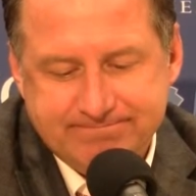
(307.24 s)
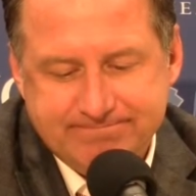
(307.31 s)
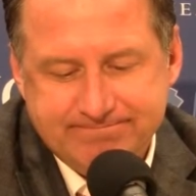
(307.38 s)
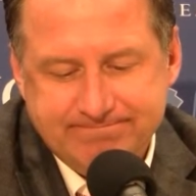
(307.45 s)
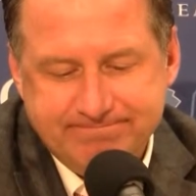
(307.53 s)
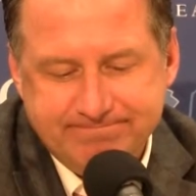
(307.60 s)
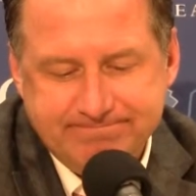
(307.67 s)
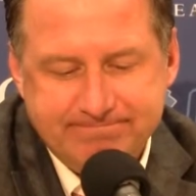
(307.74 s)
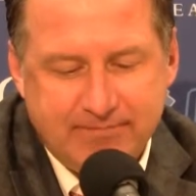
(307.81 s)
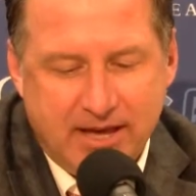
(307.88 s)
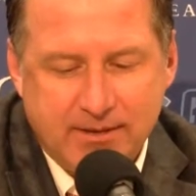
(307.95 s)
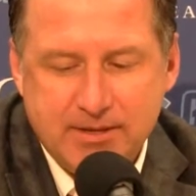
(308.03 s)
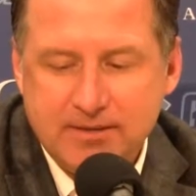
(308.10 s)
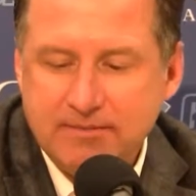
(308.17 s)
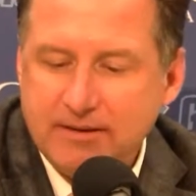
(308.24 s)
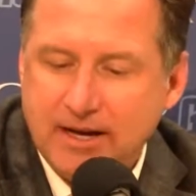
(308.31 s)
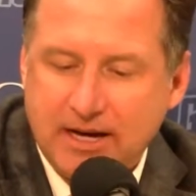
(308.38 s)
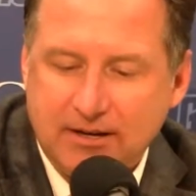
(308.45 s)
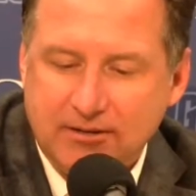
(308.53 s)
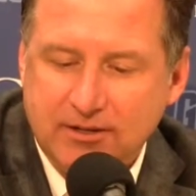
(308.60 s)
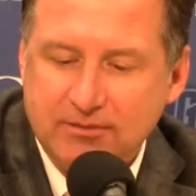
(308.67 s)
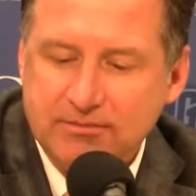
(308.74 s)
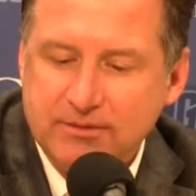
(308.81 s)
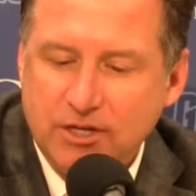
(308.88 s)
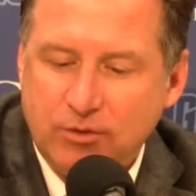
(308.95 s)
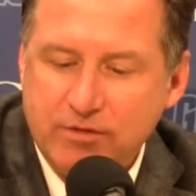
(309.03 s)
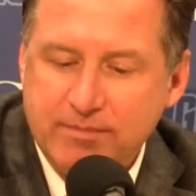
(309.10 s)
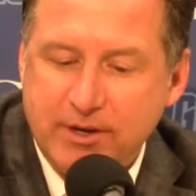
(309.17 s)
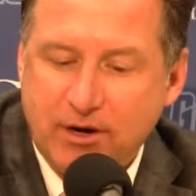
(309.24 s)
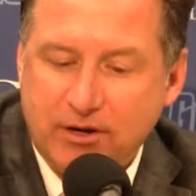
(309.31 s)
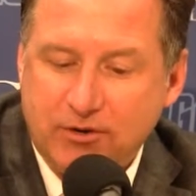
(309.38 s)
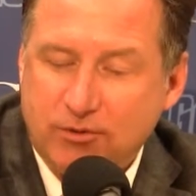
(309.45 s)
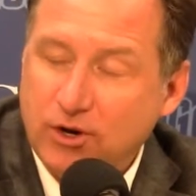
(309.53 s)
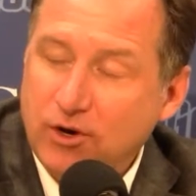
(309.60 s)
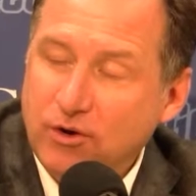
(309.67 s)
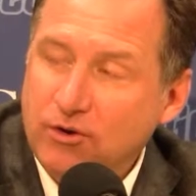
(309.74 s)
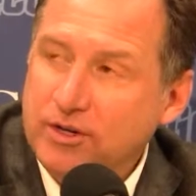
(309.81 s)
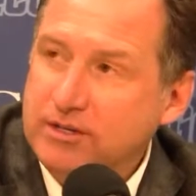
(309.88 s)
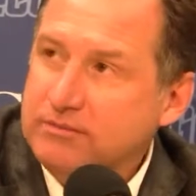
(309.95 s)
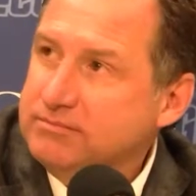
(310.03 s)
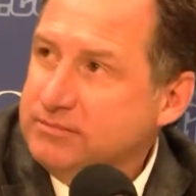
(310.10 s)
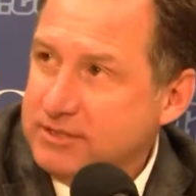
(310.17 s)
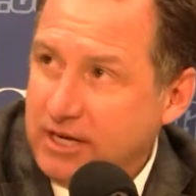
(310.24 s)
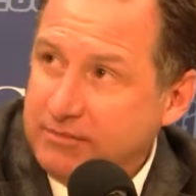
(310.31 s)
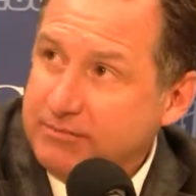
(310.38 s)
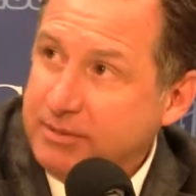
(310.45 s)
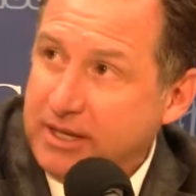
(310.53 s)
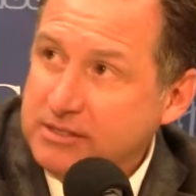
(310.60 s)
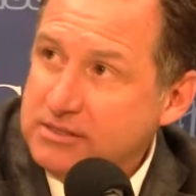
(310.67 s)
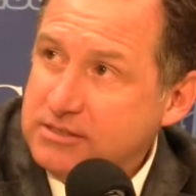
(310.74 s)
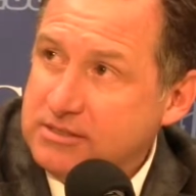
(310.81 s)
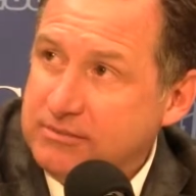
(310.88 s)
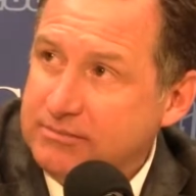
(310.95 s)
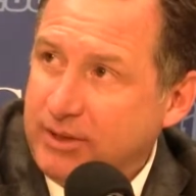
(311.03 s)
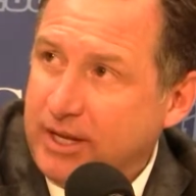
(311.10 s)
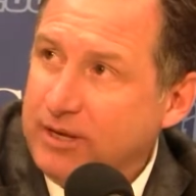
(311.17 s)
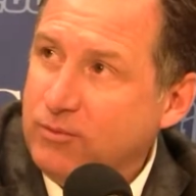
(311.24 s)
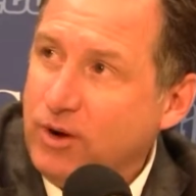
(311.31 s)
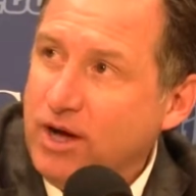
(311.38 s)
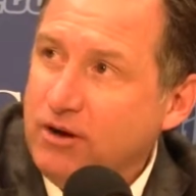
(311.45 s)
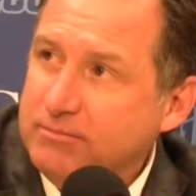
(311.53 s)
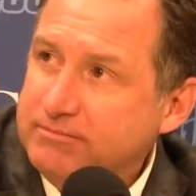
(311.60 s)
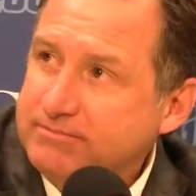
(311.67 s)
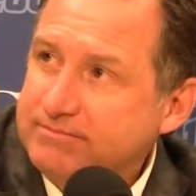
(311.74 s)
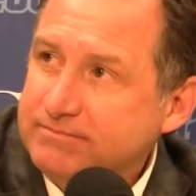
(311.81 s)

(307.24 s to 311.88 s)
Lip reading: Maybe. I don't know. You know, we've been on the road in tough places and played well.